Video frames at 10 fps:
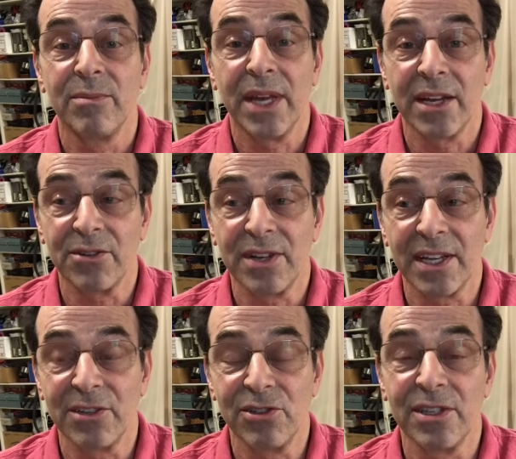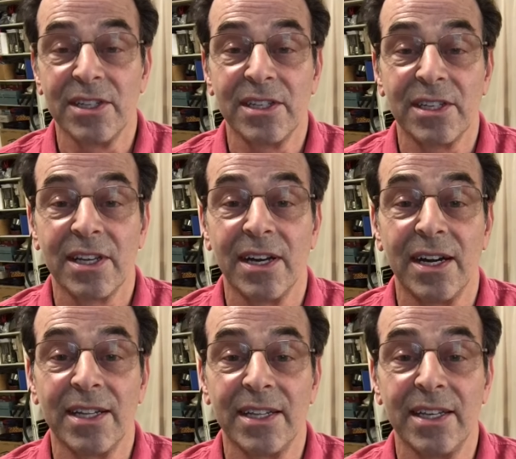piano technicians
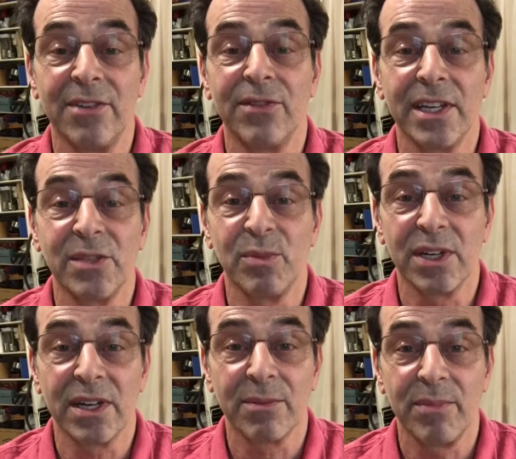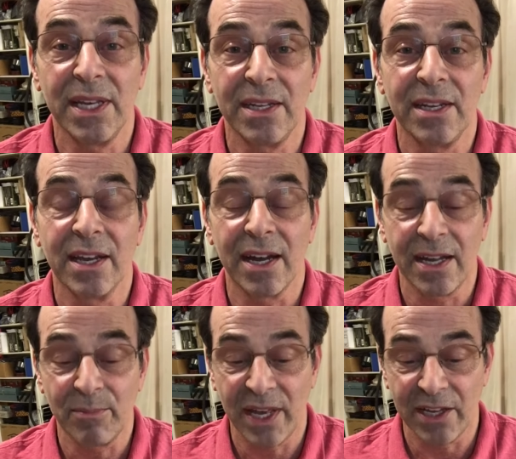on the Facebook
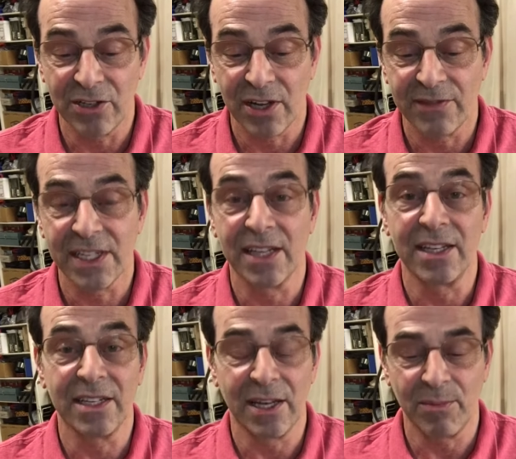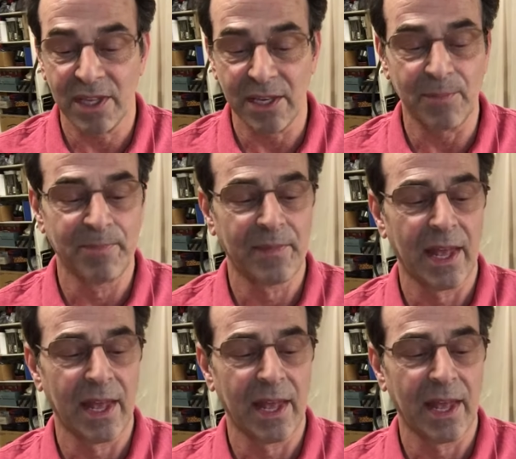PTI page have said the same thing.